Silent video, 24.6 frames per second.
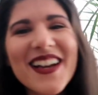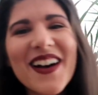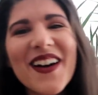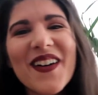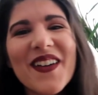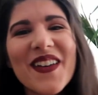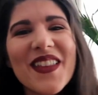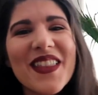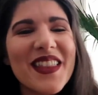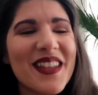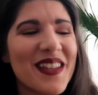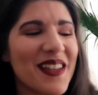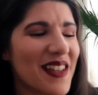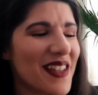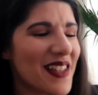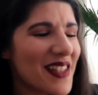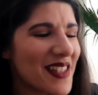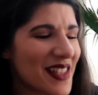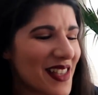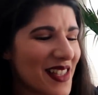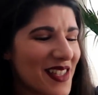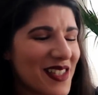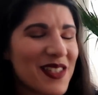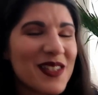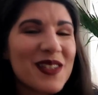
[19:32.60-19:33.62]
So
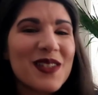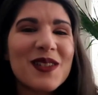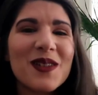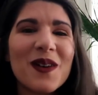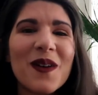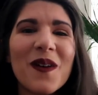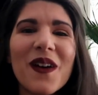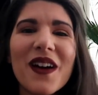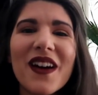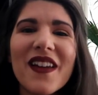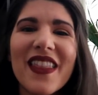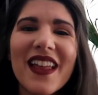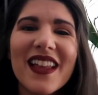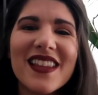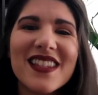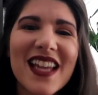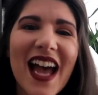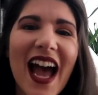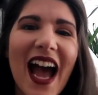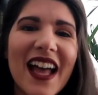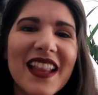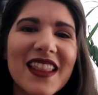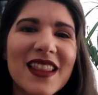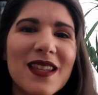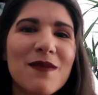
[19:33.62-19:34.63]
the store
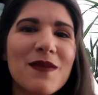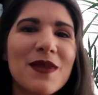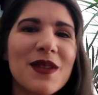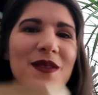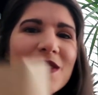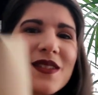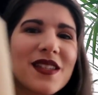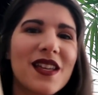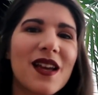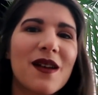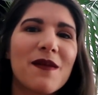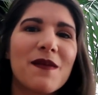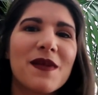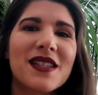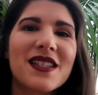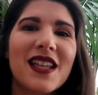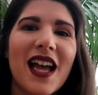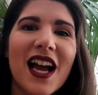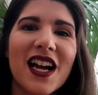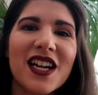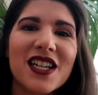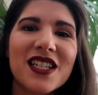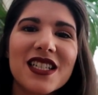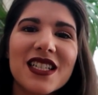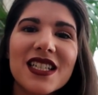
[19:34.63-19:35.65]
that's at the museum
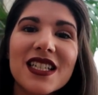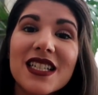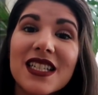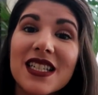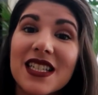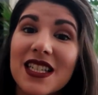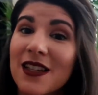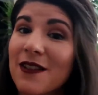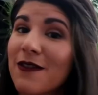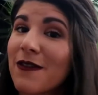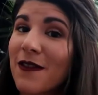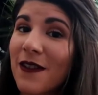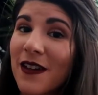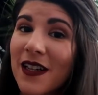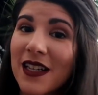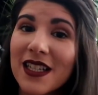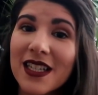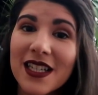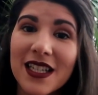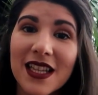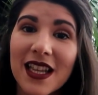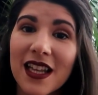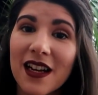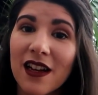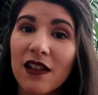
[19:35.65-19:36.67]
is actually
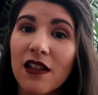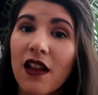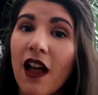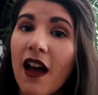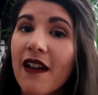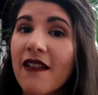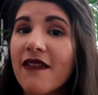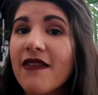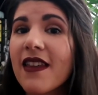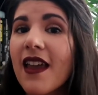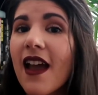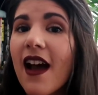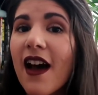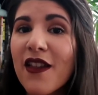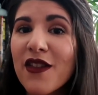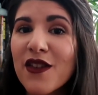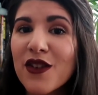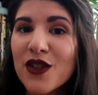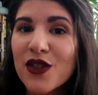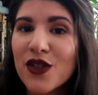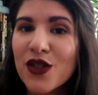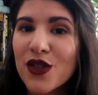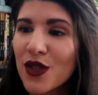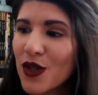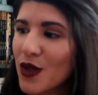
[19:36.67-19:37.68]
different than a lot of the
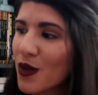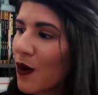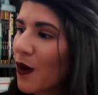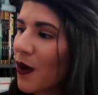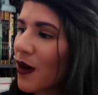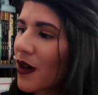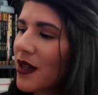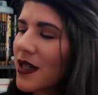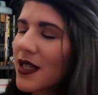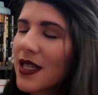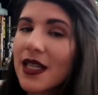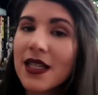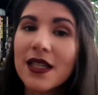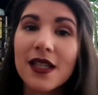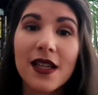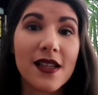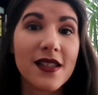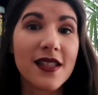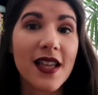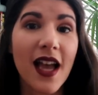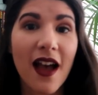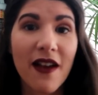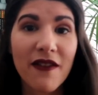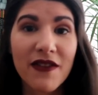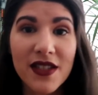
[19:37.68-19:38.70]
other stores. It
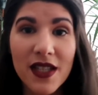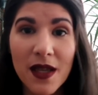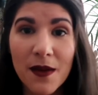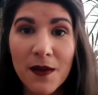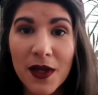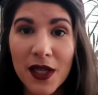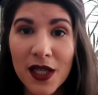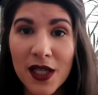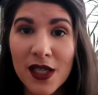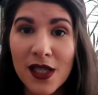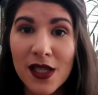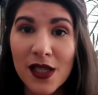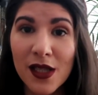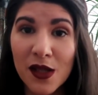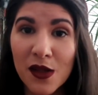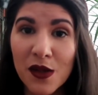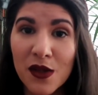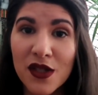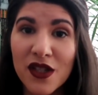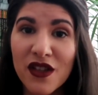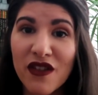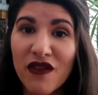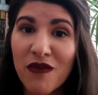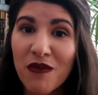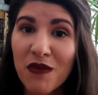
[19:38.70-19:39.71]
does have some
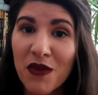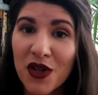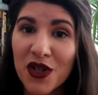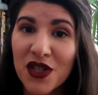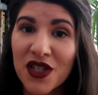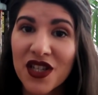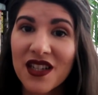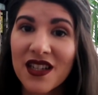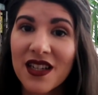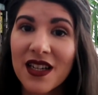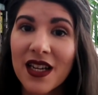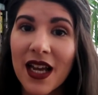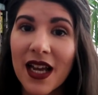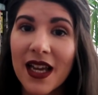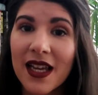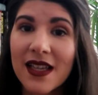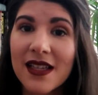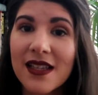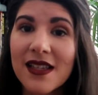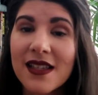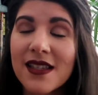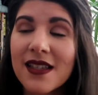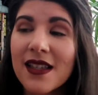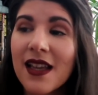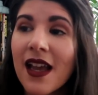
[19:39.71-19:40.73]
exclusive
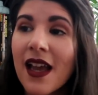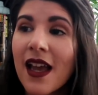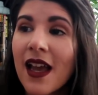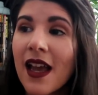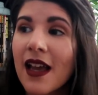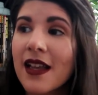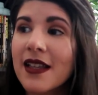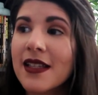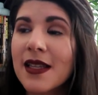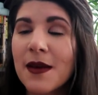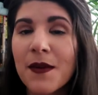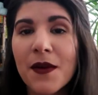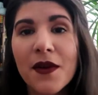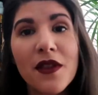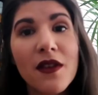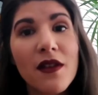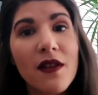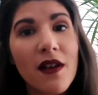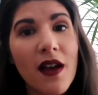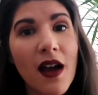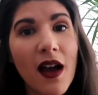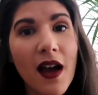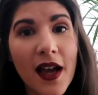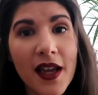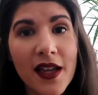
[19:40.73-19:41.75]
merchandise. Some of
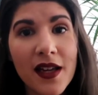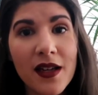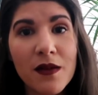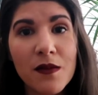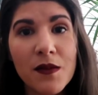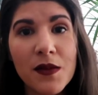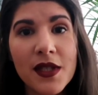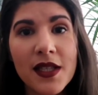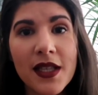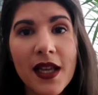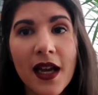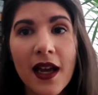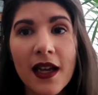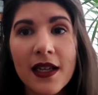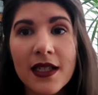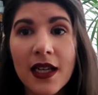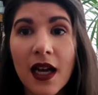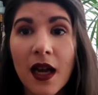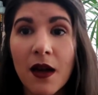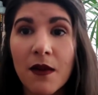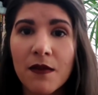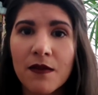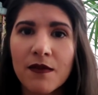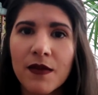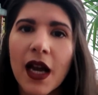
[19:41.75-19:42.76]
the items
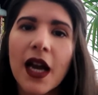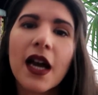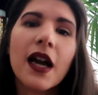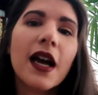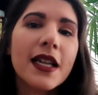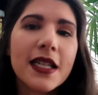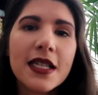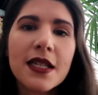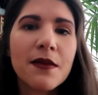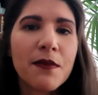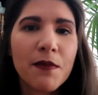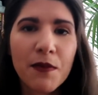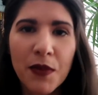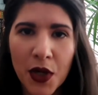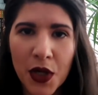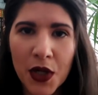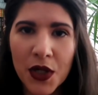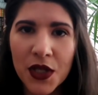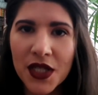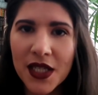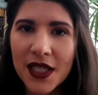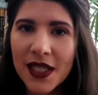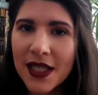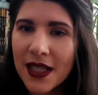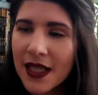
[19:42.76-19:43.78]
that, I didn't
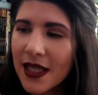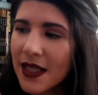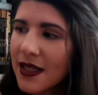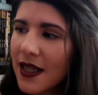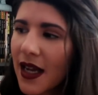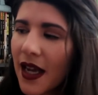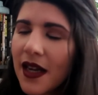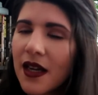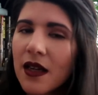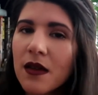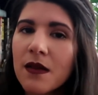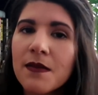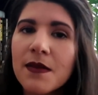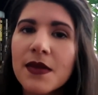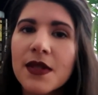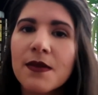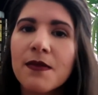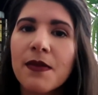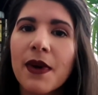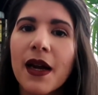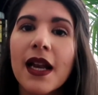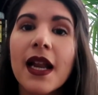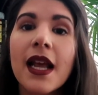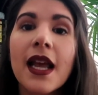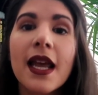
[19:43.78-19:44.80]
purchase these
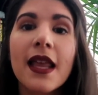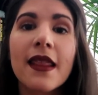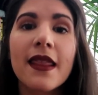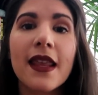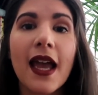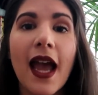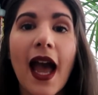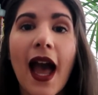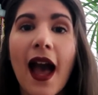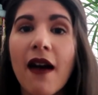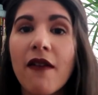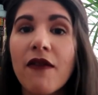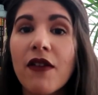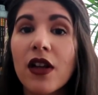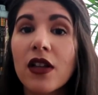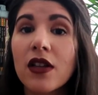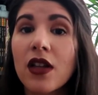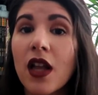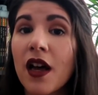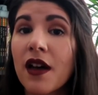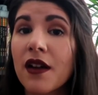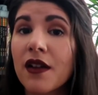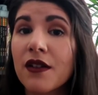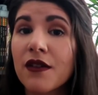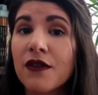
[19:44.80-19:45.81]
items, but they have
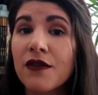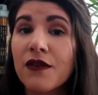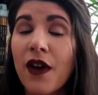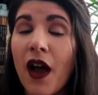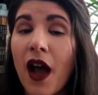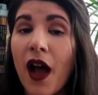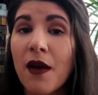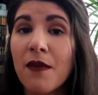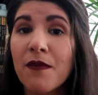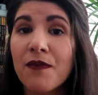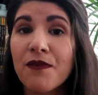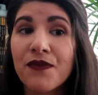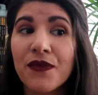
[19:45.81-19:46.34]
a lot of